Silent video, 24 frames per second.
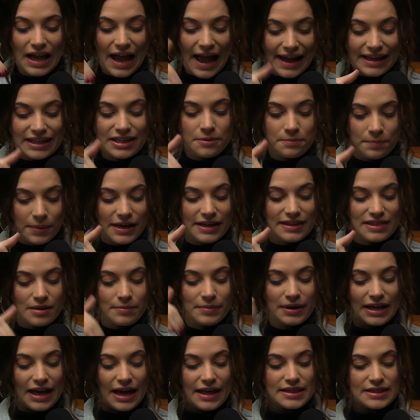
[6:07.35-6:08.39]
I can pick
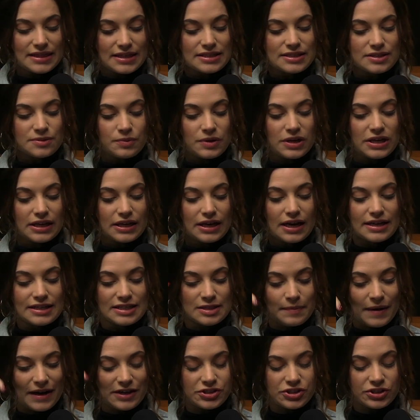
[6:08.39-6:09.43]
them again this week,
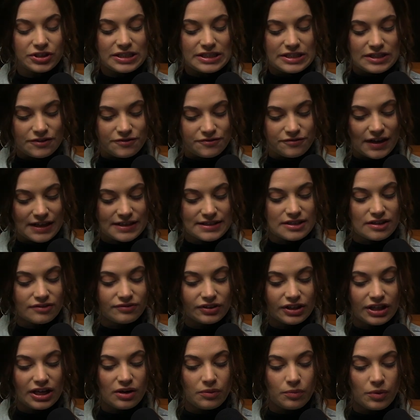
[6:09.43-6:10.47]
especially
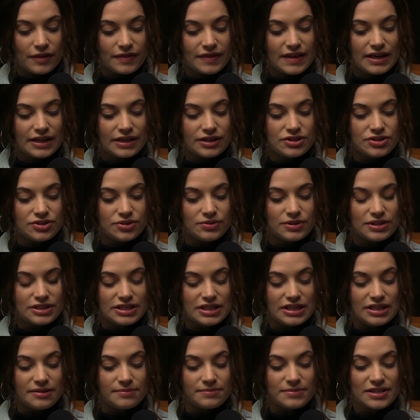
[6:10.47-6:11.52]
defensively and what they can do to
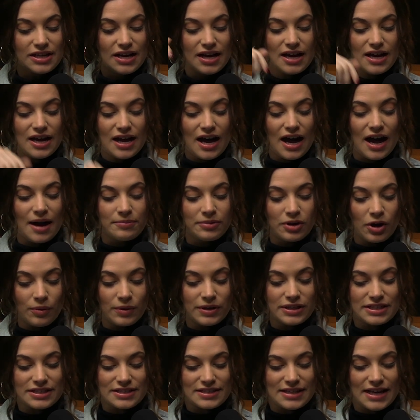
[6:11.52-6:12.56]
teams. I'm
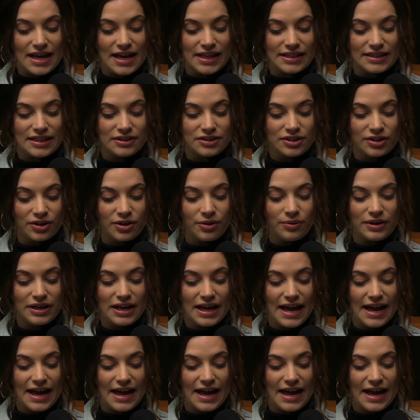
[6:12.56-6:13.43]
going to say that they're going